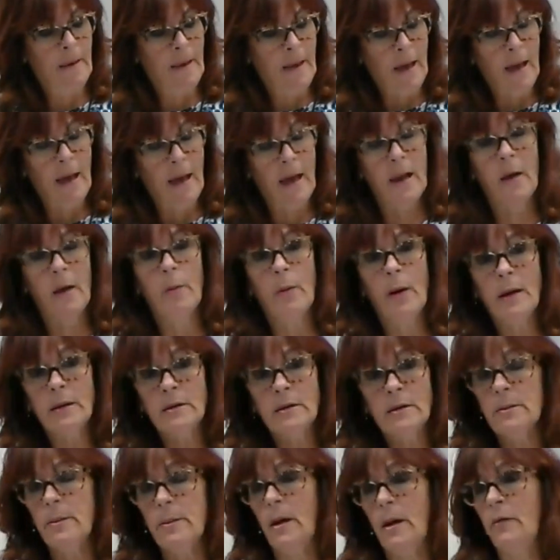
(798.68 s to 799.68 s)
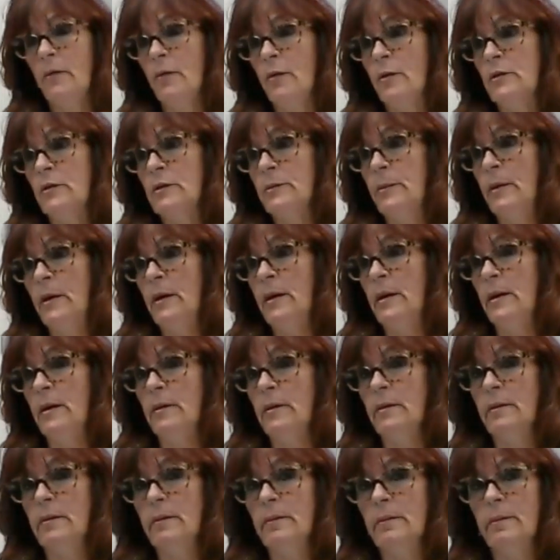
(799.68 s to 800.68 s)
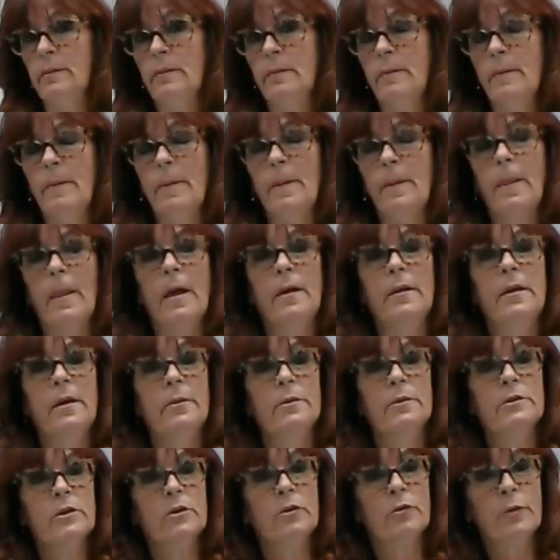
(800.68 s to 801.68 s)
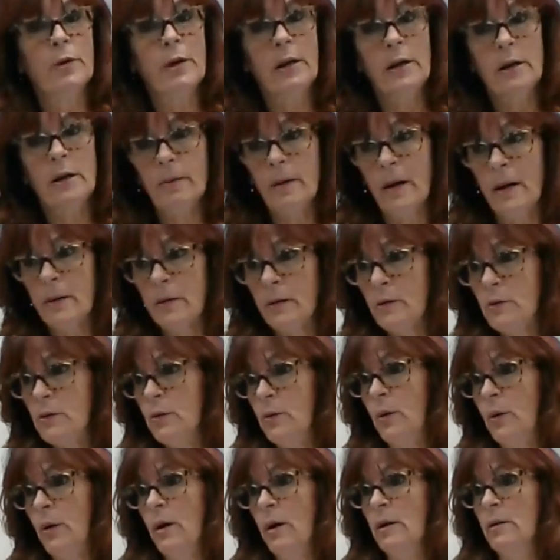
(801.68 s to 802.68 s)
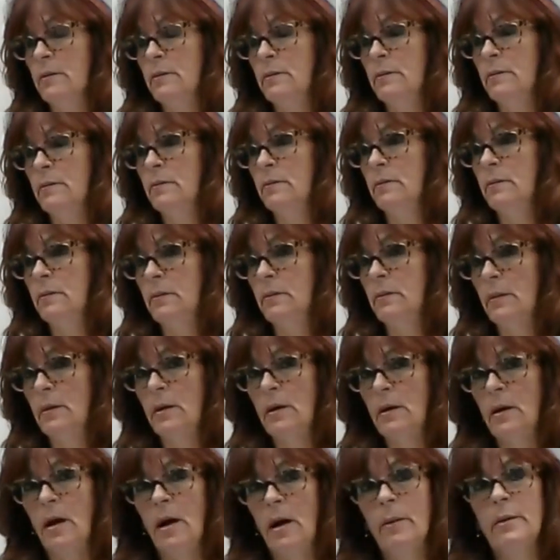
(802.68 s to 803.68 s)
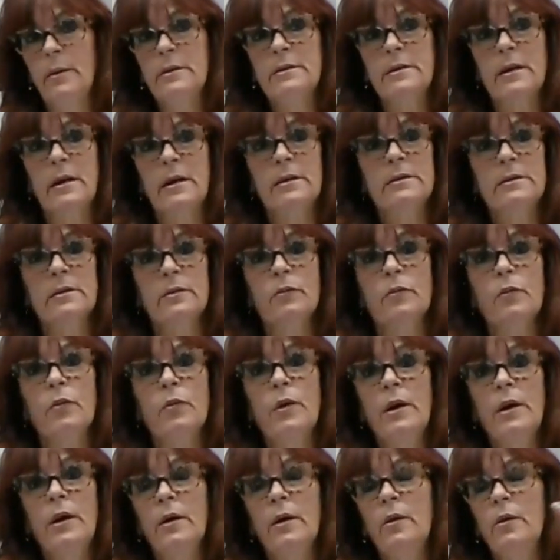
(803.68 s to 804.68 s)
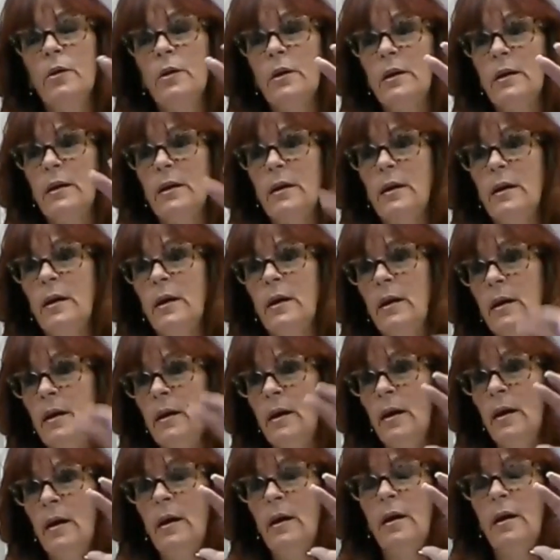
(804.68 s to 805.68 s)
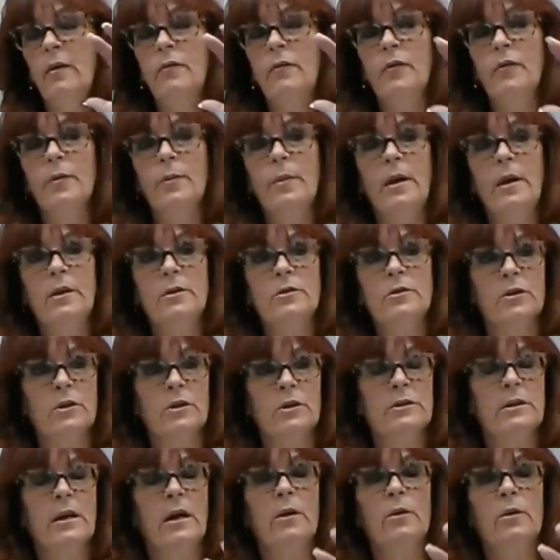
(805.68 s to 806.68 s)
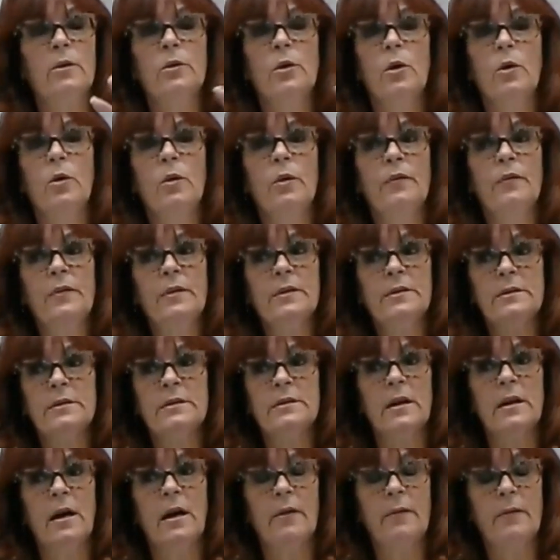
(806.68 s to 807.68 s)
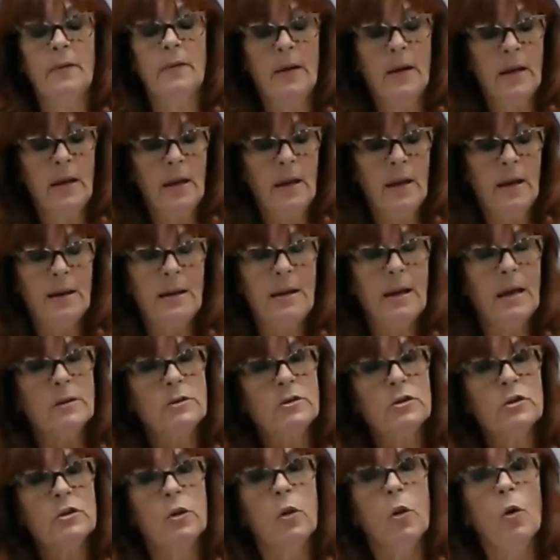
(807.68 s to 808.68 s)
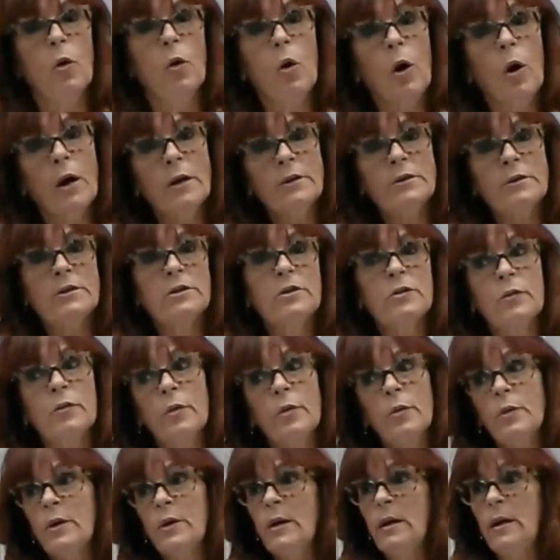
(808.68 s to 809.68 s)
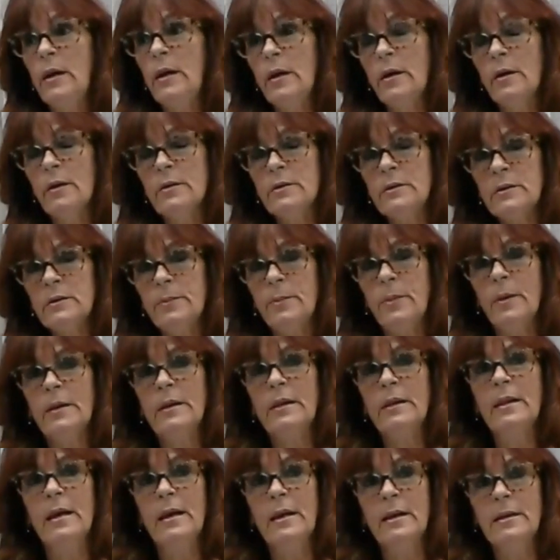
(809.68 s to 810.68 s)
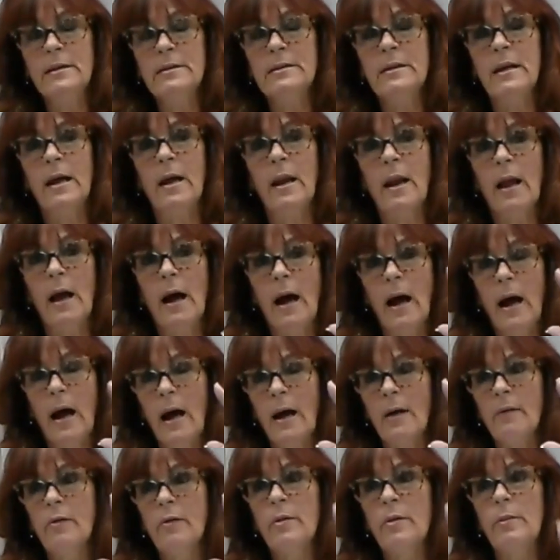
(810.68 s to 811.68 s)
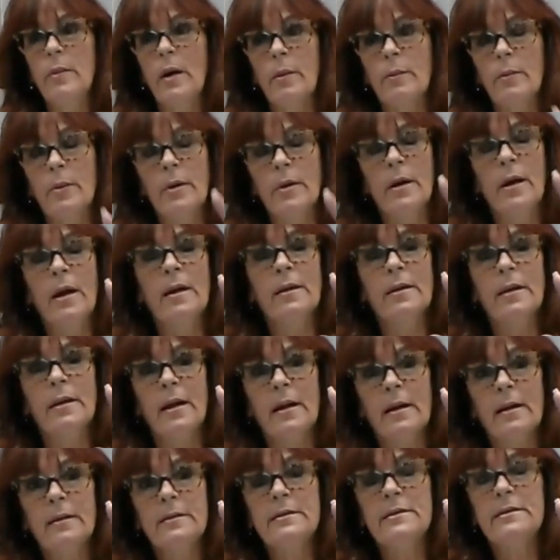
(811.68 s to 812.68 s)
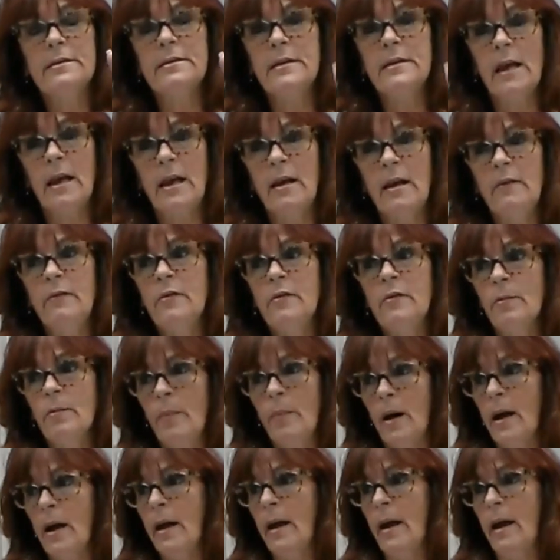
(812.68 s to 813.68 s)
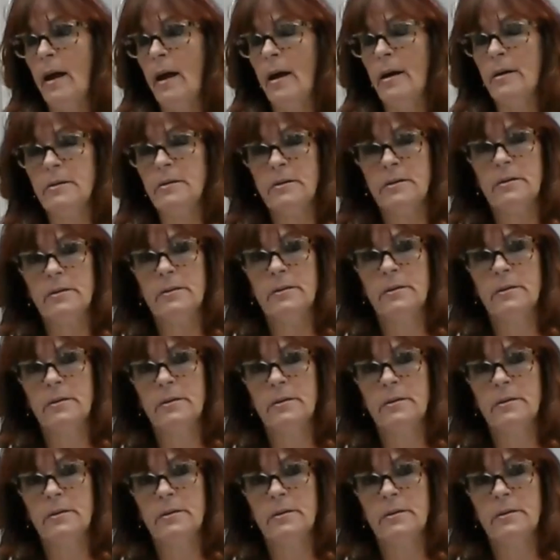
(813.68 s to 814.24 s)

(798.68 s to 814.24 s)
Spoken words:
And I went to my first meeting, and there was a greeter at the door. I'm going to say some real key information, because I don't know if this stuff gets lost through the years, but things that I remember that saved my ass.